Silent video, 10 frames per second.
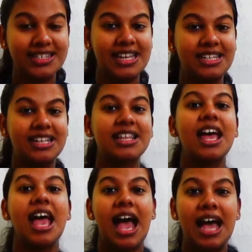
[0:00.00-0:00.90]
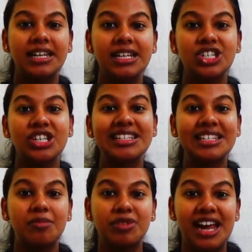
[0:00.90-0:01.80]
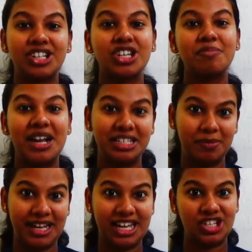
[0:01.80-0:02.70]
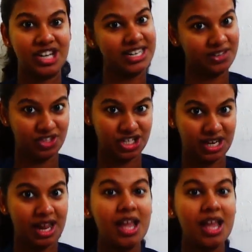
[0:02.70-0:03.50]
such as addition, subtraction, multiplication and division.